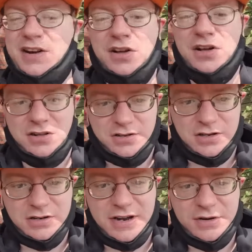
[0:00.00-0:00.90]
at all.
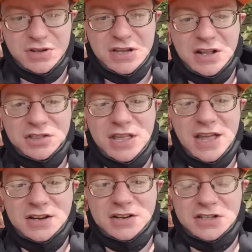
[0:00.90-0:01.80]
All right, we got
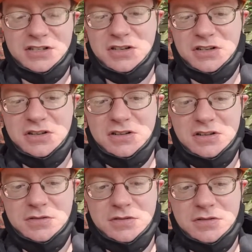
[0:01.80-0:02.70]
that Duskull.
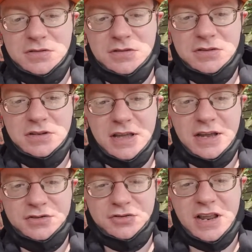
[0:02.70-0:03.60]

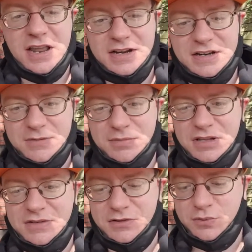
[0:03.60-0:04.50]
Extra candy, I
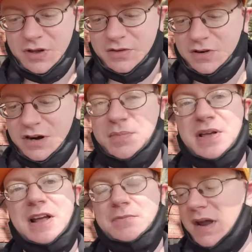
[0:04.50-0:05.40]
believe, as well for our
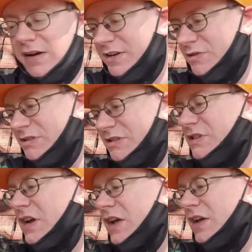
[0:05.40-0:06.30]
Pinap berry
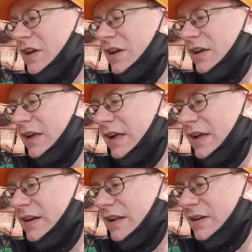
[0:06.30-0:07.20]
usage
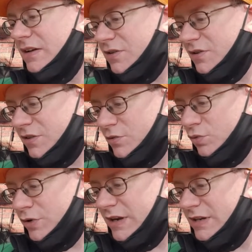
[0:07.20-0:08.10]
and another
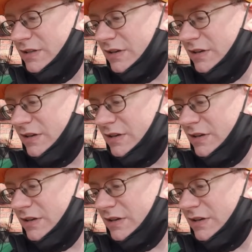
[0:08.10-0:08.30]
three